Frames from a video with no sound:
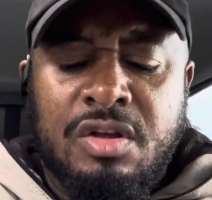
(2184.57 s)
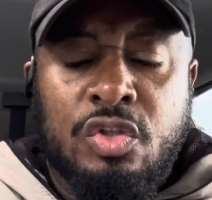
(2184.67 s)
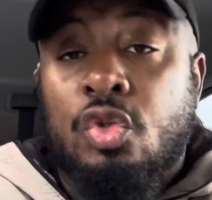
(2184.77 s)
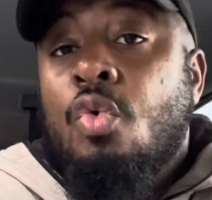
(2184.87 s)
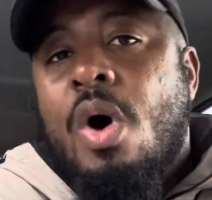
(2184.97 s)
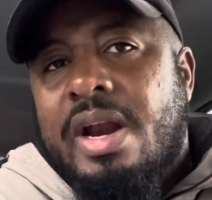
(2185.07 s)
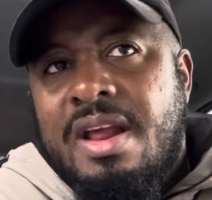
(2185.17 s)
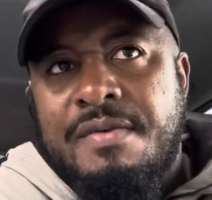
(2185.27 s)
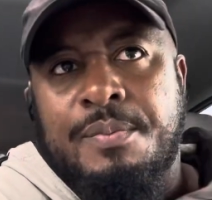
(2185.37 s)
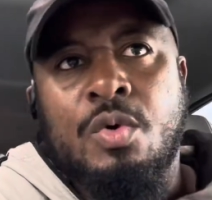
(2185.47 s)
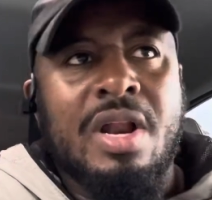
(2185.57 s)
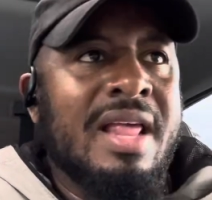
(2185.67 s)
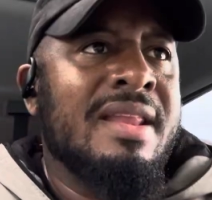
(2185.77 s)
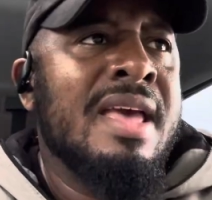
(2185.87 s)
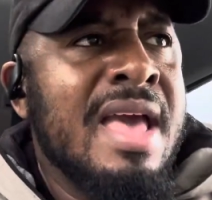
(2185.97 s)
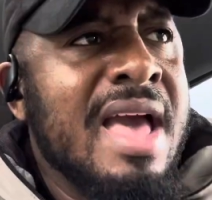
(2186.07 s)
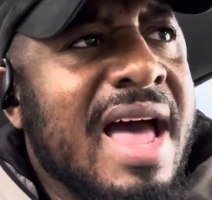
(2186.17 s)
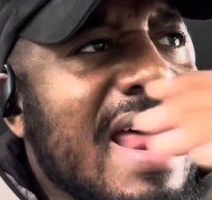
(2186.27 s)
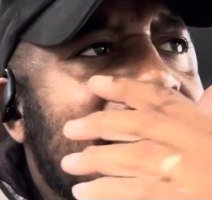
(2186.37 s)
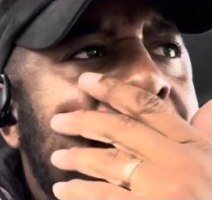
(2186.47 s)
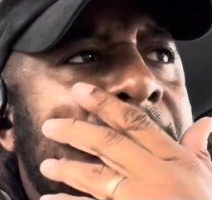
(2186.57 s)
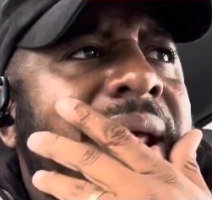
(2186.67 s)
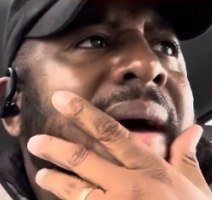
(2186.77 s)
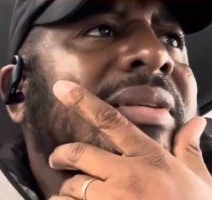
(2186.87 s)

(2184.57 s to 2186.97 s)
2-1 Liverpool. And at that moment, I'm